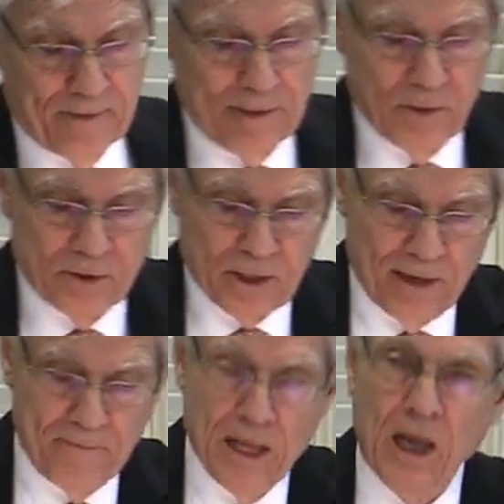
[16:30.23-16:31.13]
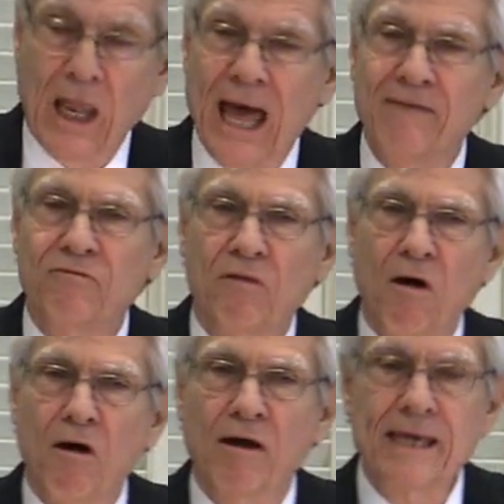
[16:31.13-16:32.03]
He was a
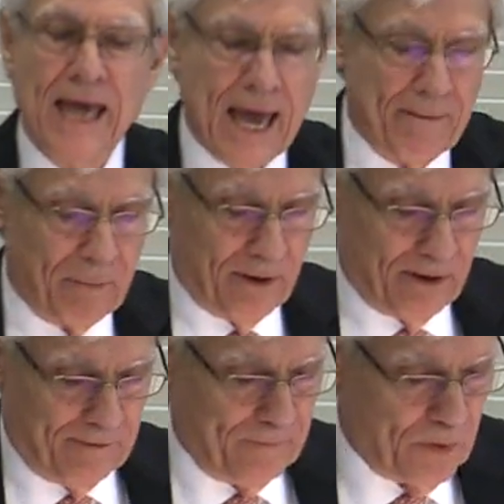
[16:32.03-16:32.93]
lifelong gambler